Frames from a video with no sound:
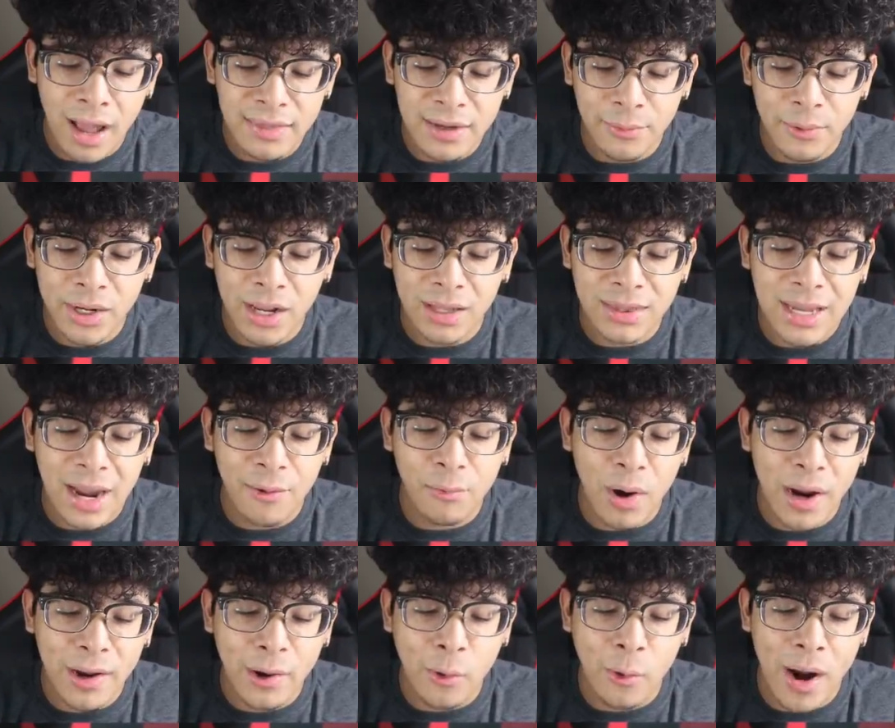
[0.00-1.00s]
And then we got that
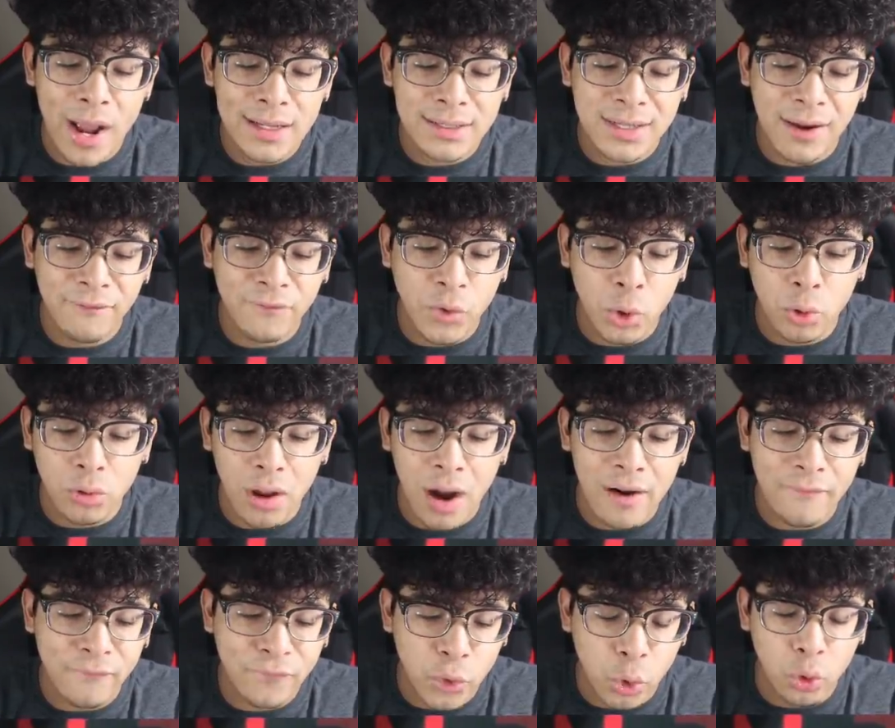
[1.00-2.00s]
Rayquaza full
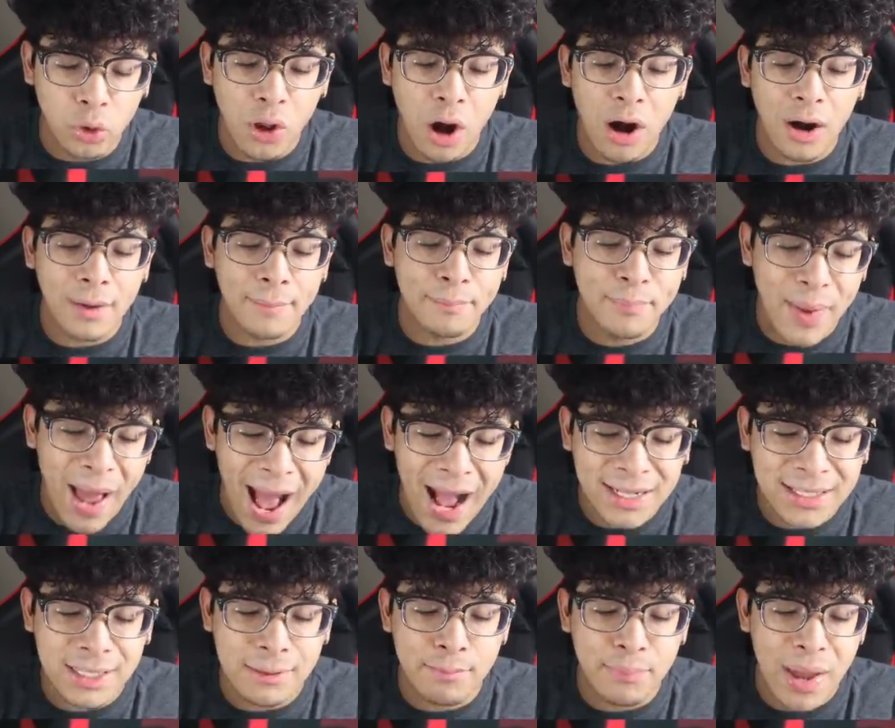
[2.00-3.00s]
art, full art,
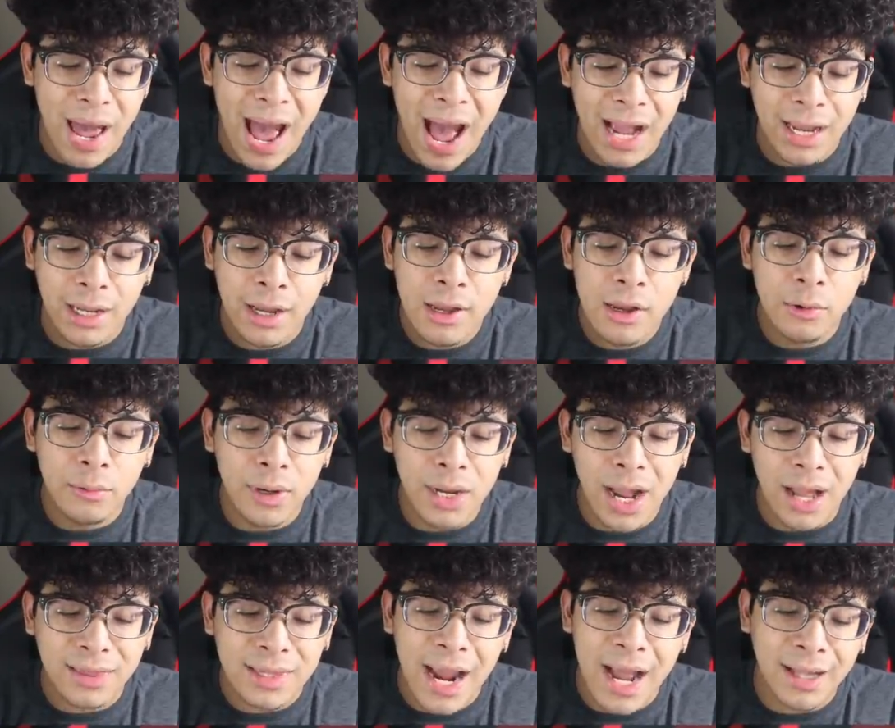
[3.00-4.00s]
back to back. We
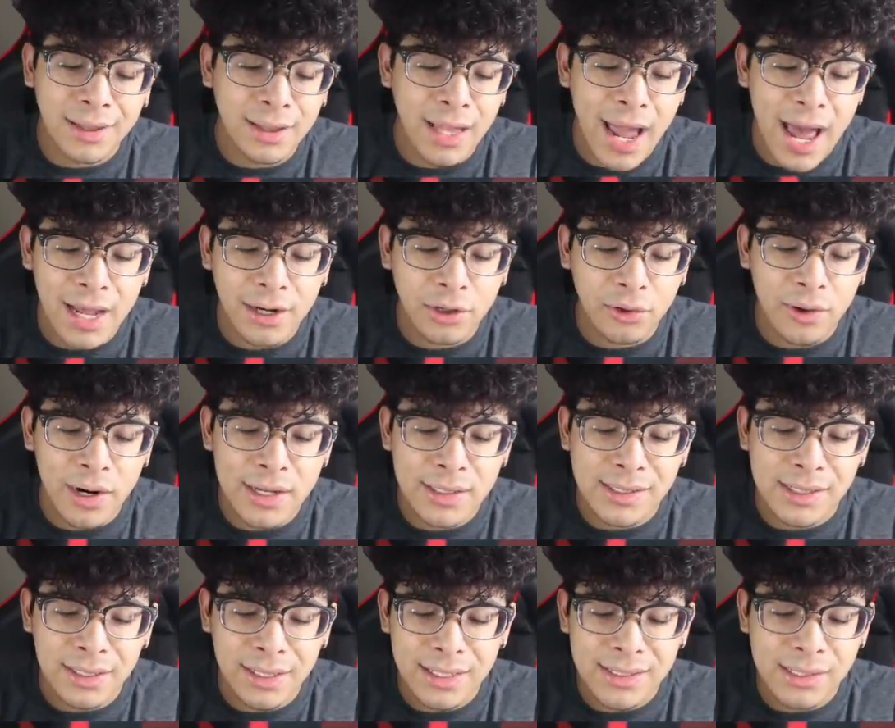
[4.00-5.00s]
got that
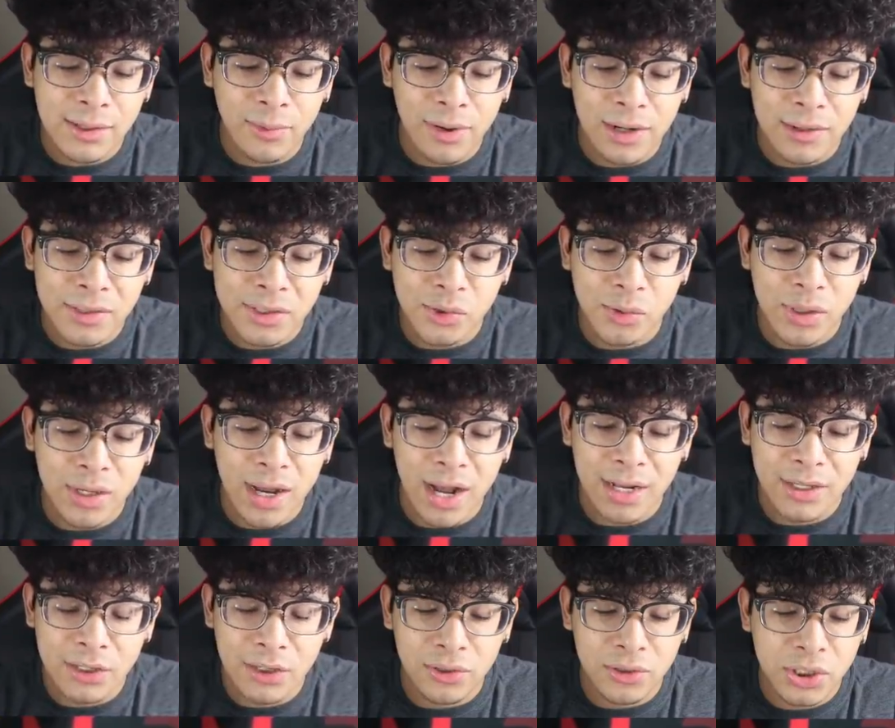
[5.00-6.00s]
Landorus, and let's see what else do we
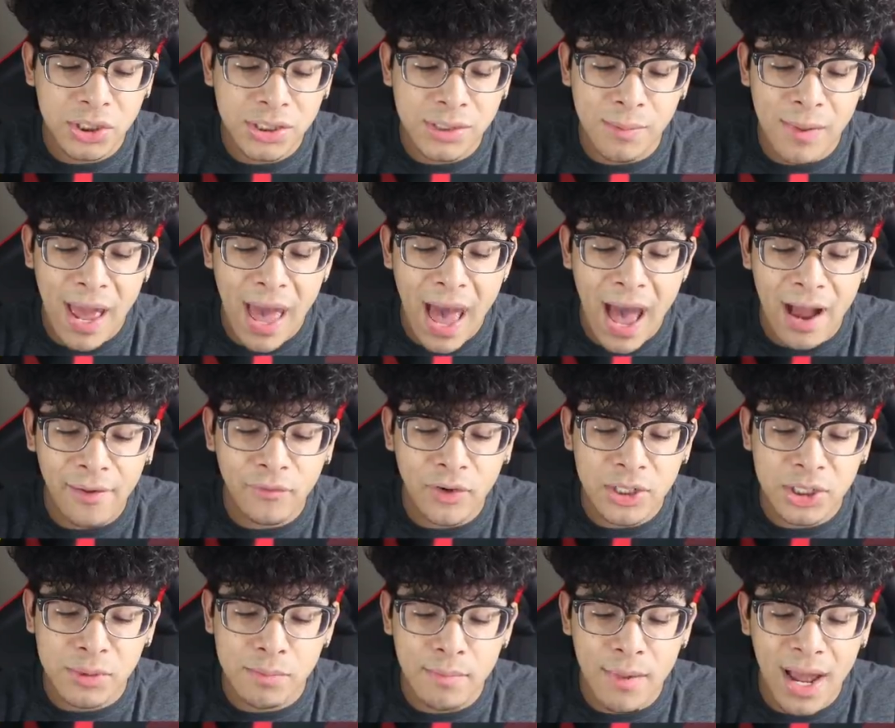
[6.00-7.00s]
got. You know, just some
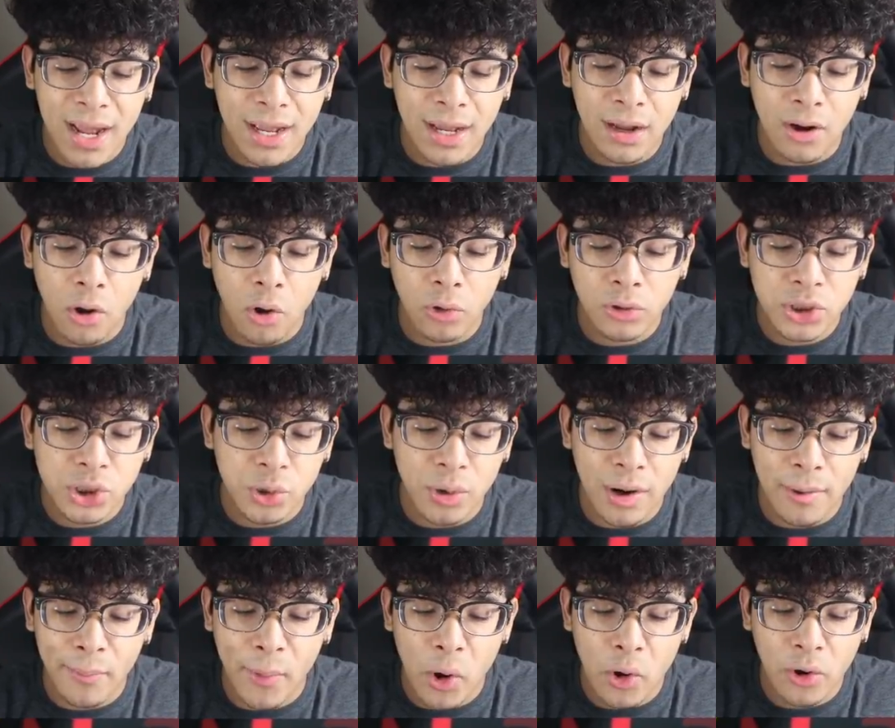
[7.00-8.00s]
average mega ultra
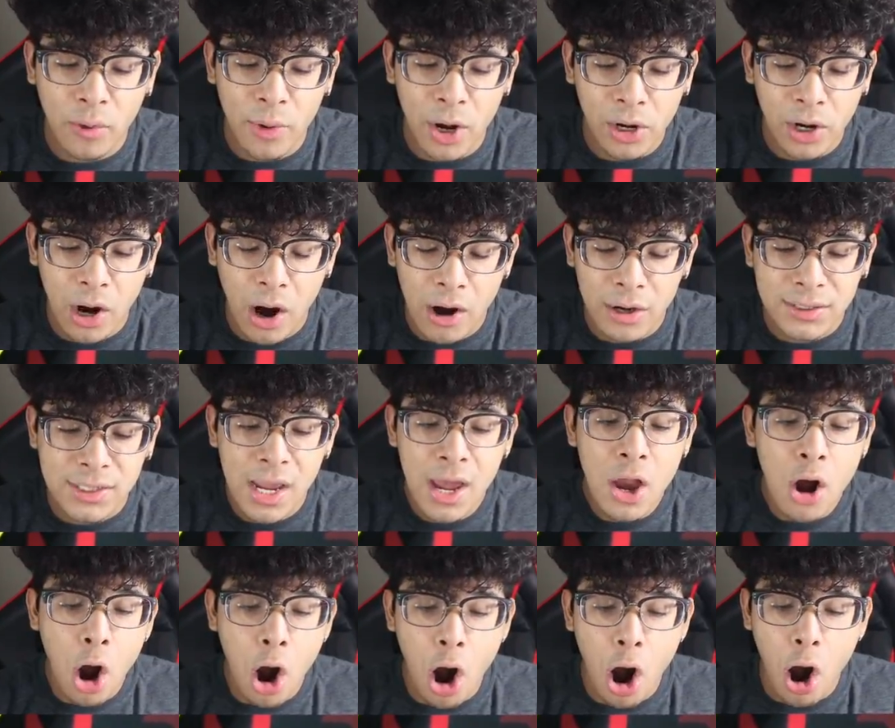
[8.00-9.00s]
rare Pokemon cards.
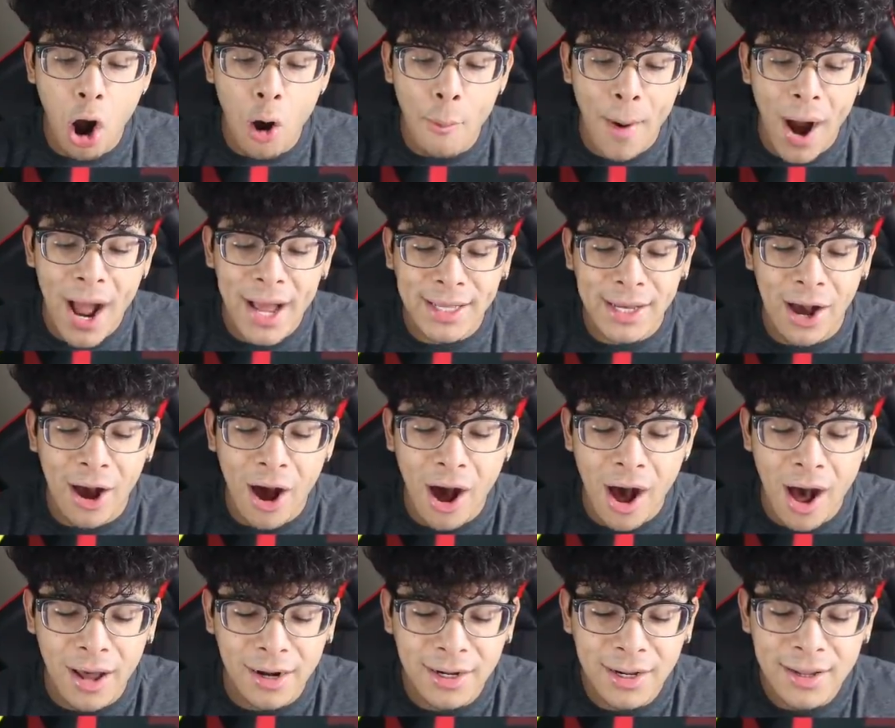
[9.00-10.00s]
Oh my
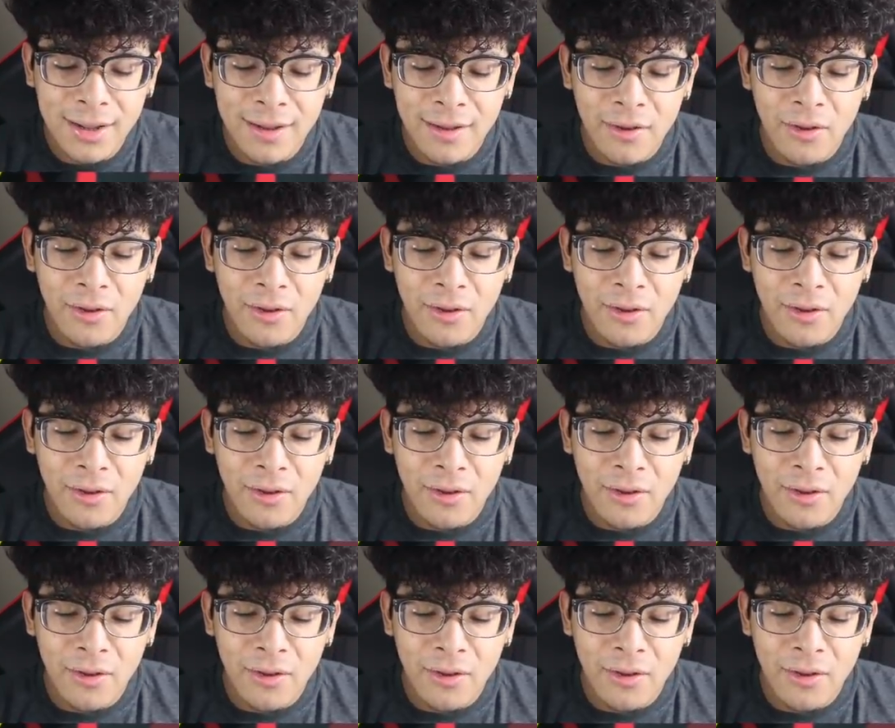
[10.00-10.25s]
god!